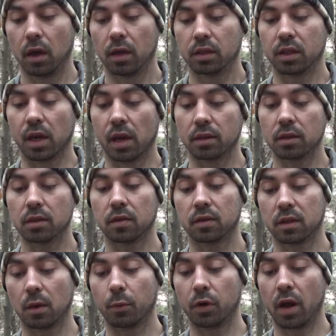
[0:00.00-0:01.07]
Chances of
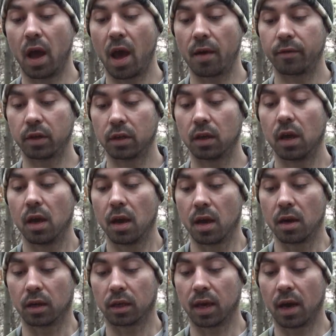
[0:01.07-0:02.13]
someone having
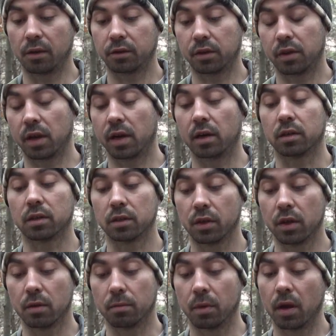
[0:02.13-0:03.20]
an encounter there are
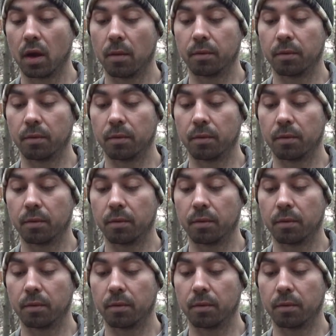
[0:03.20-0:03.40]
slim,